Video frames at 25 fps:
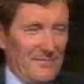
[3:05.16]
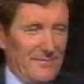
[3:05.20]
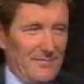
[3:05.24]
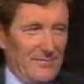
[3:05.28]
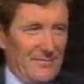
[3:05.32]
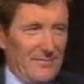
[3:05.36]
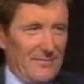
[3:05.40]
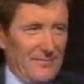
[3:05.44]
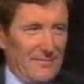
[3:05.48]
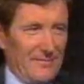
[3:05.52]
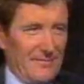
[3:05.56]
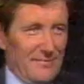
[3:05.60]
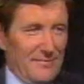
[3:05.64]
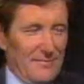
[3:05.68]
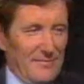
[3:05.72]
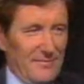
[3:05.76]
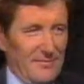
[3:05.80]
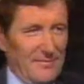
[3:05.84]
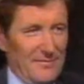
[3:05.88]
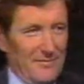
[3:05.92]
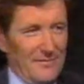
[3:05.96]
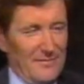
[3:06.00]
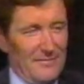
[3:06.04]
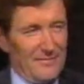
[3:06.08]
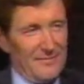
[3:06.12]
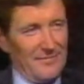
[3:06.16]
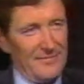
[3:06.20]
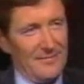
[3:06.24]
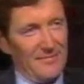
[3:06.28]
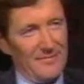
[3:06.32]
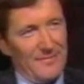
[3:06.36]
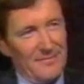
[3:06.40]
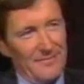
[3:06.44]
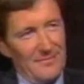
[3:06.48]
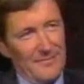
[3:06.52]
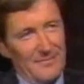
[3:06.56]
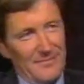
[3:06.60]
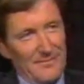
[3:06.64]
No trace
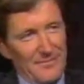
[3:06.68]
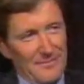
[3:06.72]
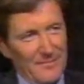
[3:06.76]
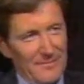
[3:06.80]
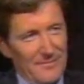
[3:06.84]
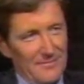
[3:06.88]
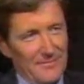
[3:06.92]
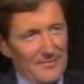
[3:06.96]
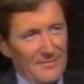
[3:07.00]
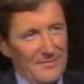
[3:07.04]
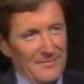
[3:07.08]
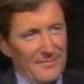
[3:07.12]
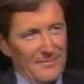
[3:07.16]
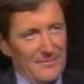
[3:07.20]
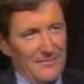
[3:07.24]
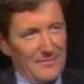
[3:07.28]
of Australia was